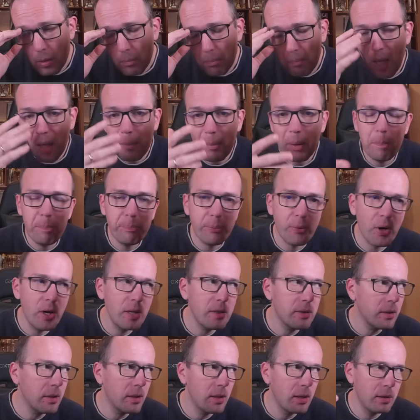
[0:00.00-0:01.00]
maybe
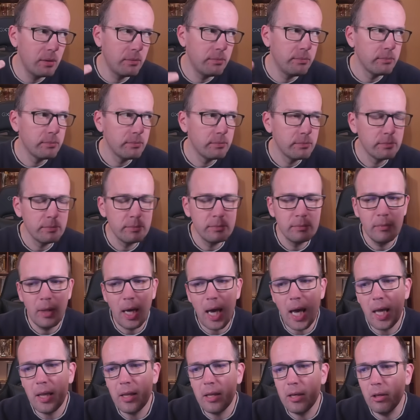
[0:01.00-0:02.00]
printed,
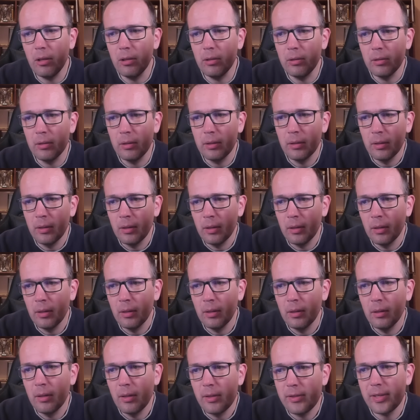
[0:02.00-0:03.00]
I don't know,
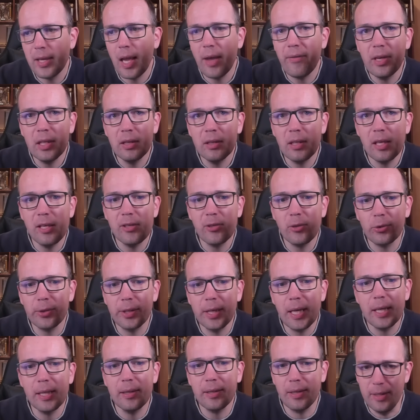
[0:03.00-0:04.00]
70s or
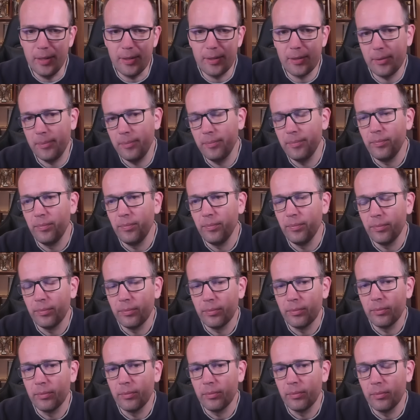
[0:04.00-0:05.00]
80s,
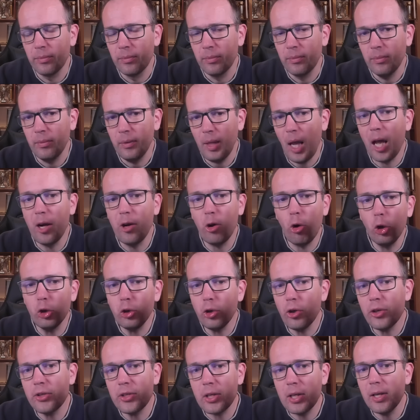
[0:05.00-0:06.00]
an
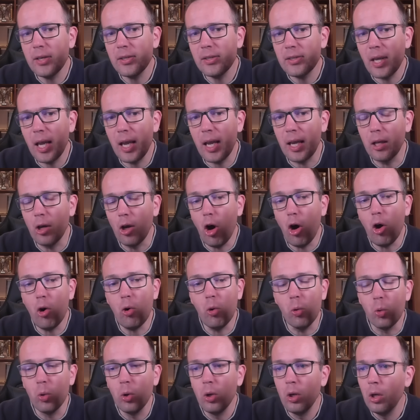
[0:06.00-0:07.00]
author is going to say,
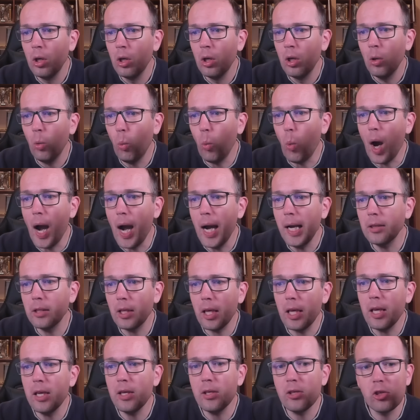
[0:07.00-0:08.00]
oh,
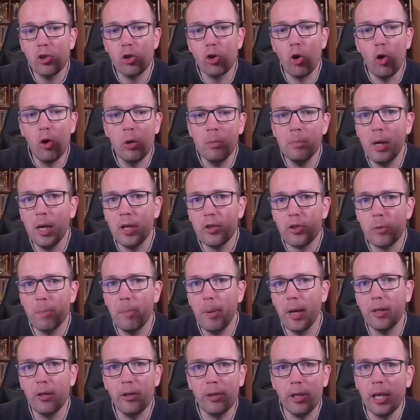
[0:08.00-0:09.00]
white is so much
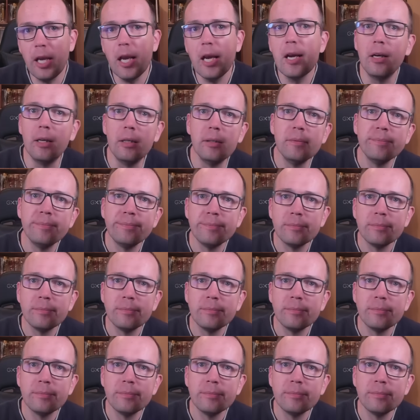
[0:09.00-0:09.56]
better here.